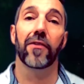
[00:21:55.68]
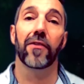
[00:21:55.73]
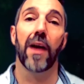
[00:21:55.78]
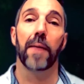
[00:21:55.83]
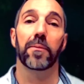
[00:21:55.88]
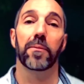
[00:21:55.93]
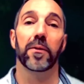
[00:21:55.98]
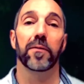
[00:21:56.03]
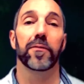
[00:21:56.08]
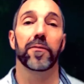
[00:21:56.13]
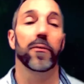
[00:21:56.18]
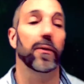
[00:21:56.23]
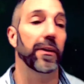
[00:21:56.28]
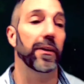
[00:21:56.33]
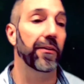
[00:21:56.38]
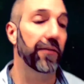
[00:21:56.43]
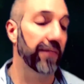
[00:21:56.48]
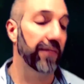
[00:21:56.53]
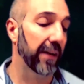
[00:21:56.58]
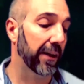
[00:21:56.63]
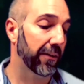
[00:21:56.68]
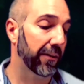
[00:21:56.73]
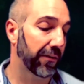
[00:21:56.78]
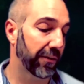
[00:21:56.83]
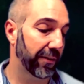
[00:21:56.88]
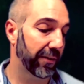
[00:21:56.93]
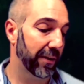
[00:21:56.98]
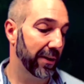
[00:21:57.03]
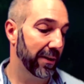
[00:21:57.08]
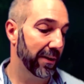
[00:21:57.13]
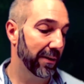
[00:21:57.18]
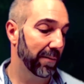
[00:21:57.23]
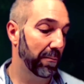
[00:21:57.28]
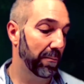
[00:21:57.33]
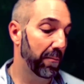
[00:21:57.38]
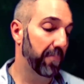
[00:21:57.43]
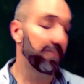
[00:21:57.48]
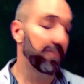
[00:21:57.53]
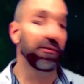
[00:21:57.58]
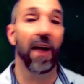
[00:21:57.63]
chapter 46
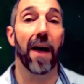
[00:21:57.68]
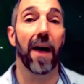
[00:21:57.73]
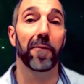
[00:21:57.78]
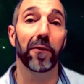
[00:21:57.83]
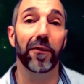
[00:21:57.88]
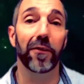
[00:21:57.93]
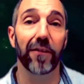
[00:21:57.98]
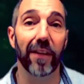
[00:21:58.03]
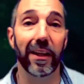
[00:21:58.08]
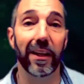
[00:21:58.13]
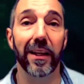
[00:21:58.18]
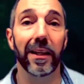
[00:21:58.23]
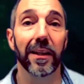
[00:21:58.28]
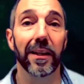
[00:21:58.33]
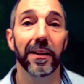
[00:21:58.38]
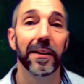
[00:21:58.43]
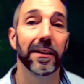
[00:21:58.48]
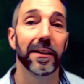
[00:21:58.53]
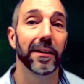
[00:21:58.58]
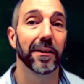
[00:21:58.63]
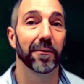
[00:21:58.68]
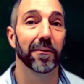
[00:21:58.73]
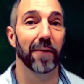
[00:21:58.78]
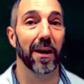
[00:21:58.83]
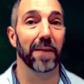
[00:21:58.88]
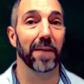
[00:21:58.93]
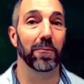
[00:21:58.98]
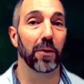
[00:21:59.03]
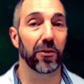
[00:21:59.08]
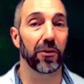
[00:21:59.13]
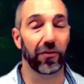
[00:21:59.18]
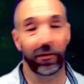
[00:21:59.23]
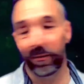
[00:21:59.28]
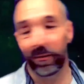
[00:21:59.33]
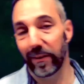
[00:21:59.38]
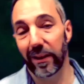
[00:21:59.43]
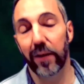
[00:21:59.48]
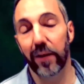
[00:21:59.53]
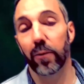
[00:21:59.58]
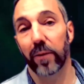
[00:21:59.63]
prophecy, right, which
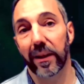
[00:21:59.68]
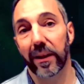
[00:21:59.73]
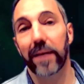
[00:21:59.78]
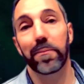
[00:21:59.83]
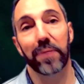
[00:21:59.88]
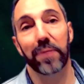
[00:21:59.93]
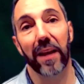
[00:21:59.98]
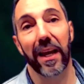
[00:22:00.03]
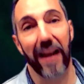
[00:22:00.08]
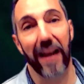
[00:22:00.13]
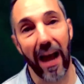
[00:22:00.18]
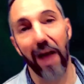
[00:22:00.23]
literally played